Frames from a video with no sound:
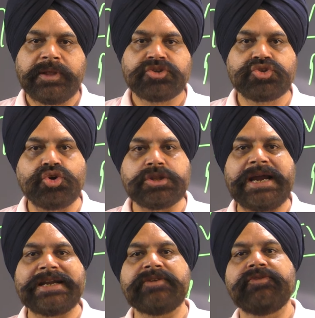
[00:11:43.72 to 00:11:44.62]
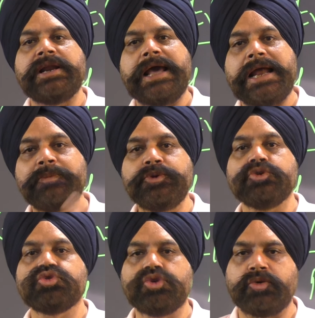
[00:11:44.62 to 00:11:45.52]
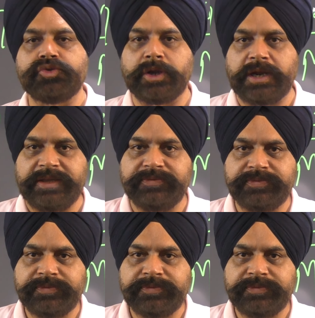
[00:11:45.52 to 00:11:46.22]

so that it will help you throughout your life.